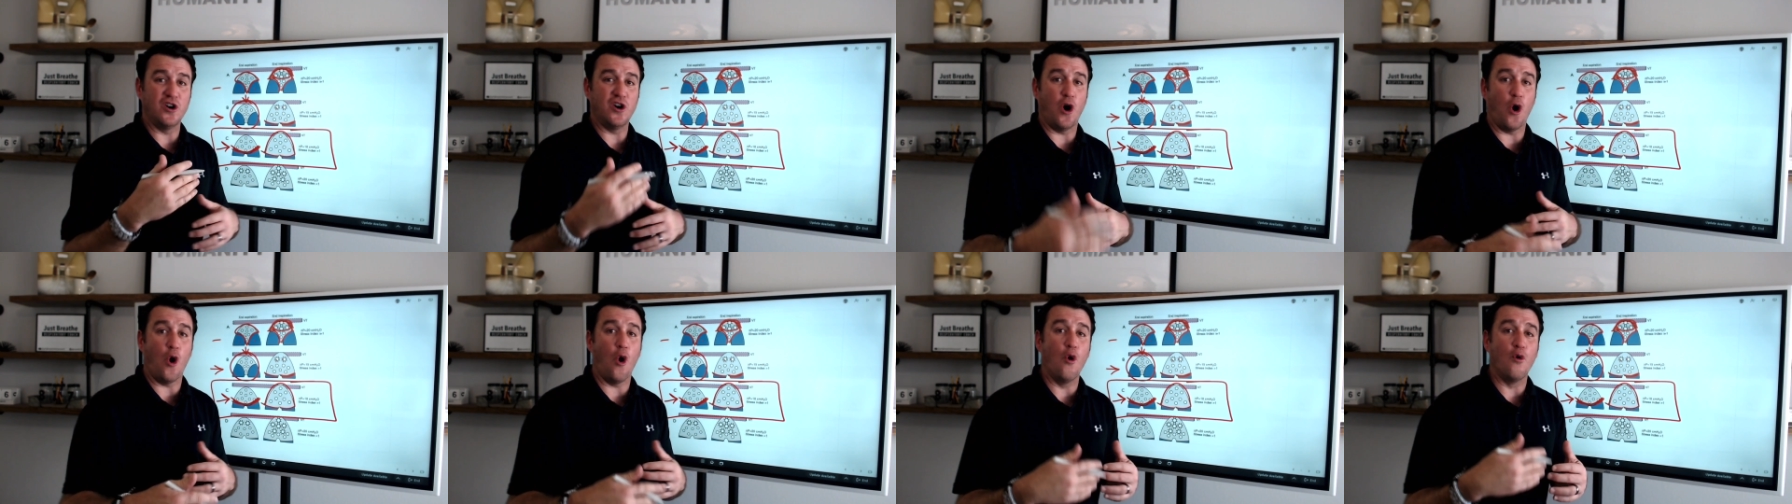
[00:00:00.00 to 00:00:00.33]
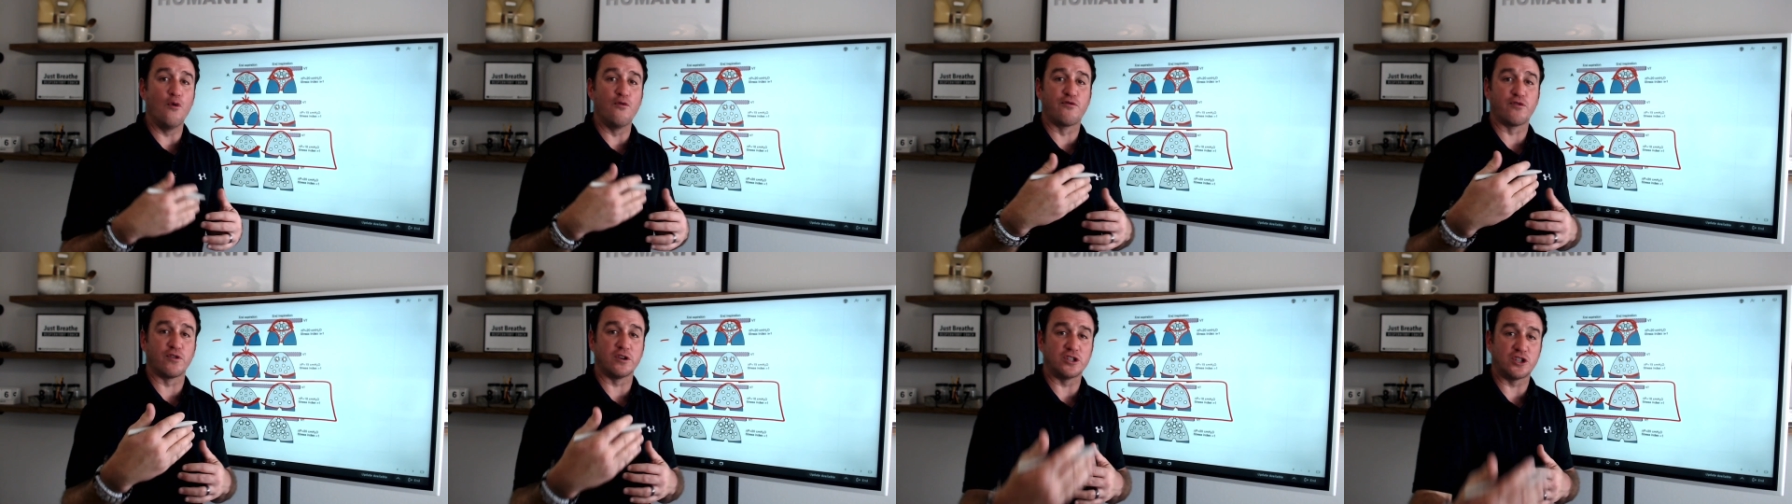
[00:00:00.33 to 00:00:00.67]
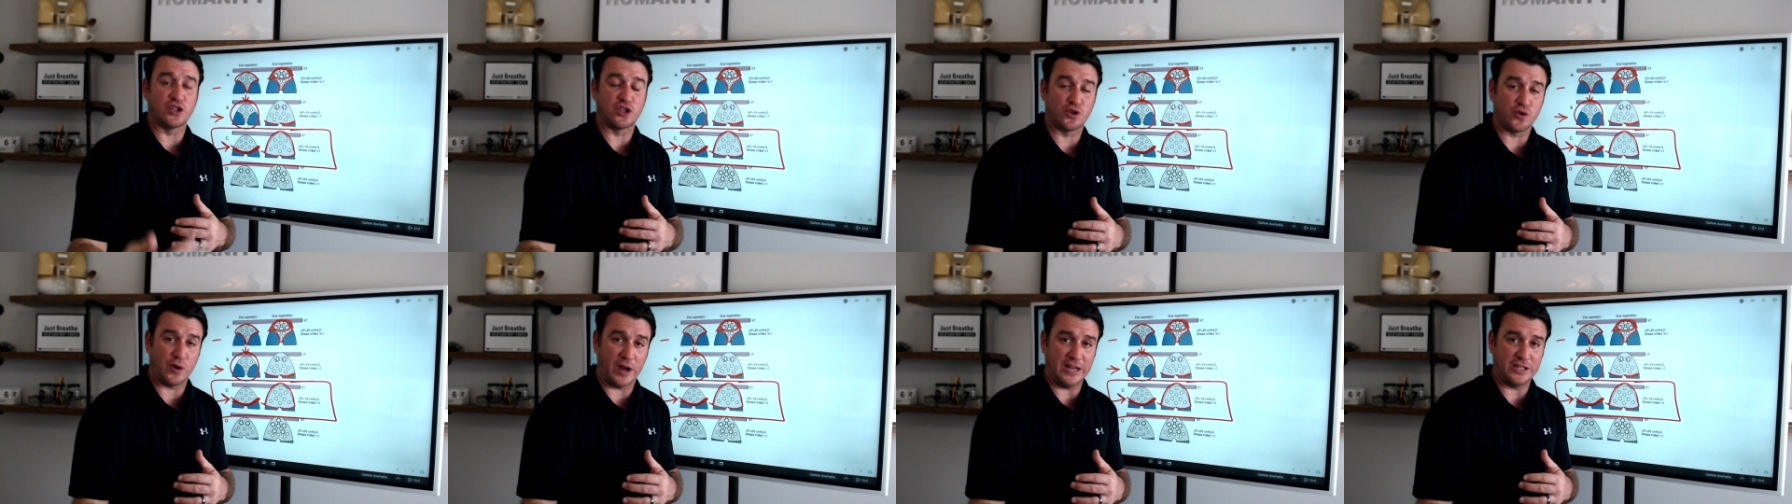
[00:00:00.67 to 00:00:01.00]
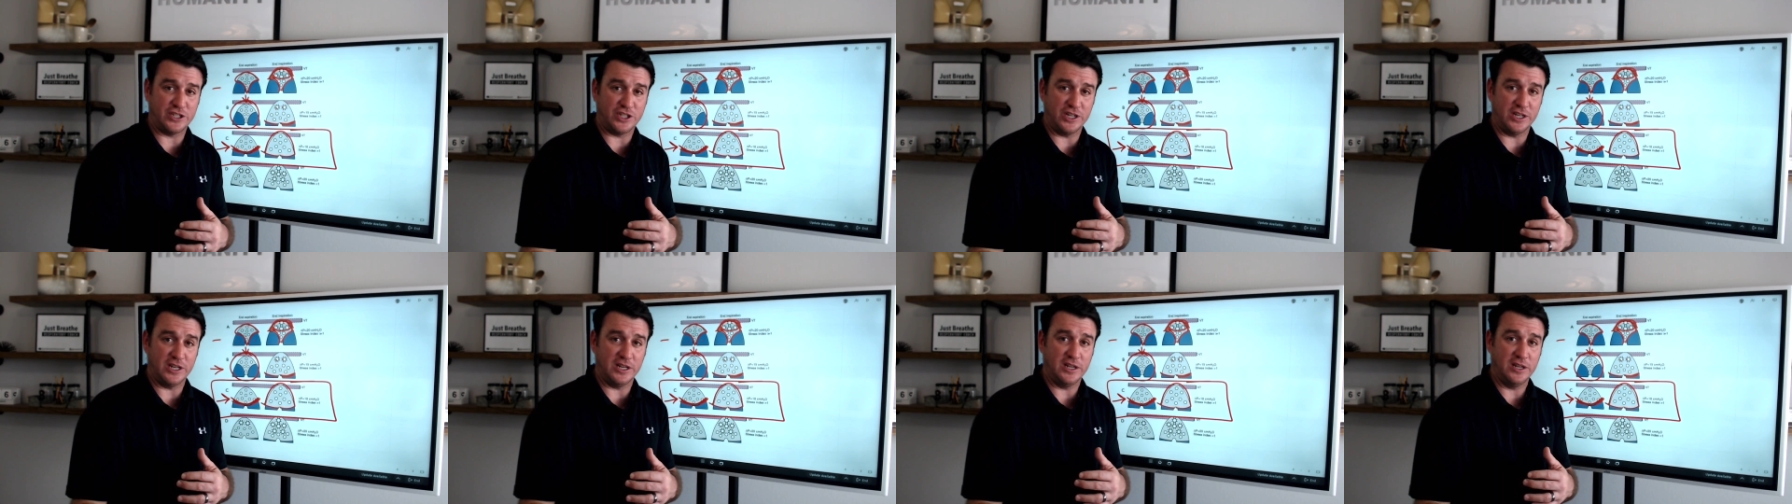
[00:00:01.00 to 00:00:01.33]

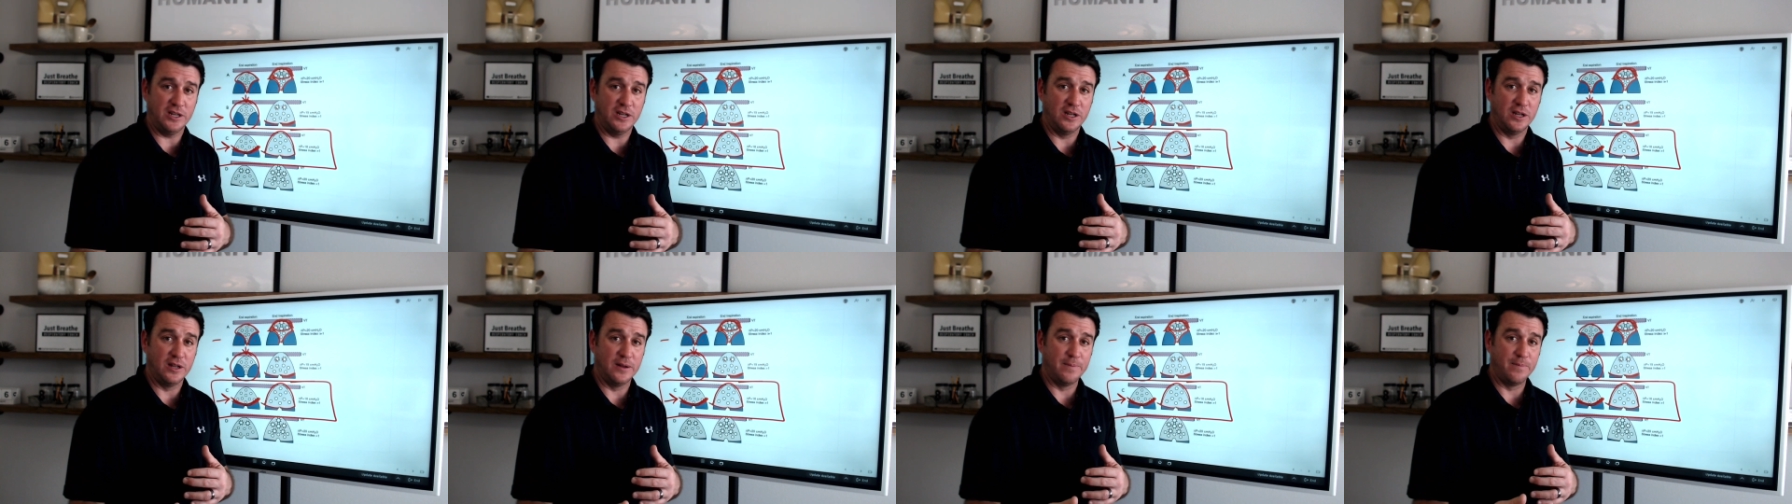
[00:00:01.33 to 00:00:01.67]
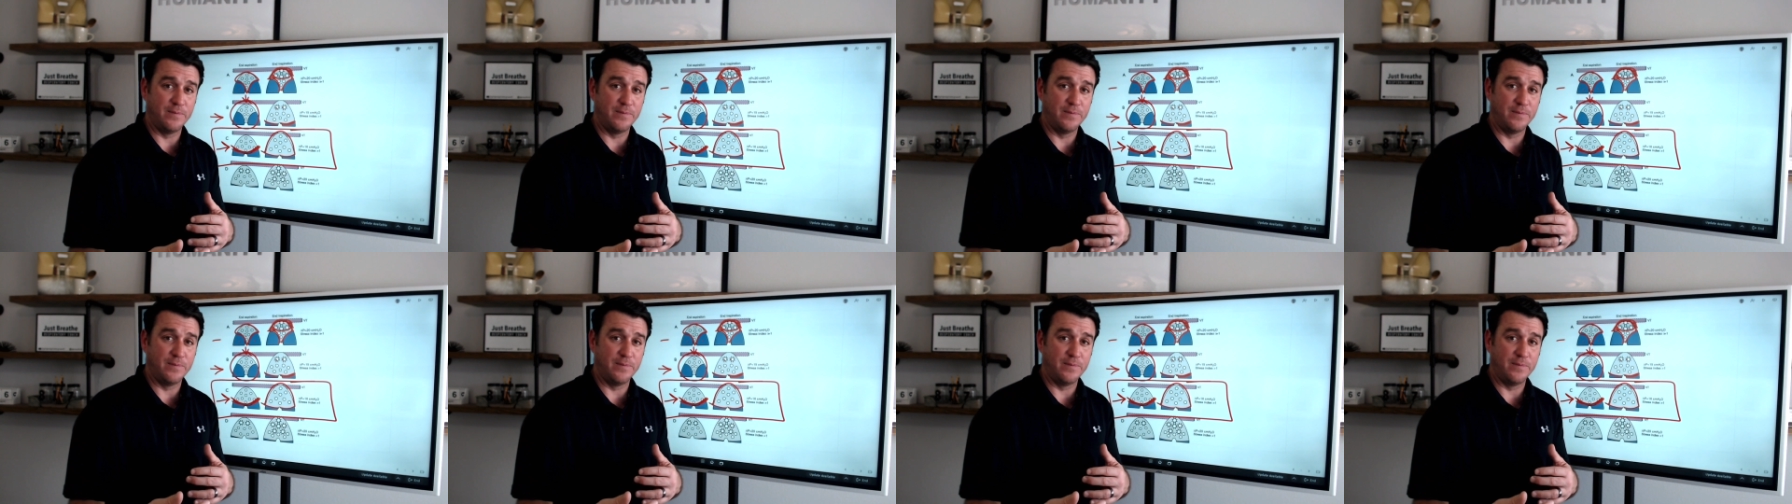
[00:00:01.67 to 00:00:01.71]
overstretching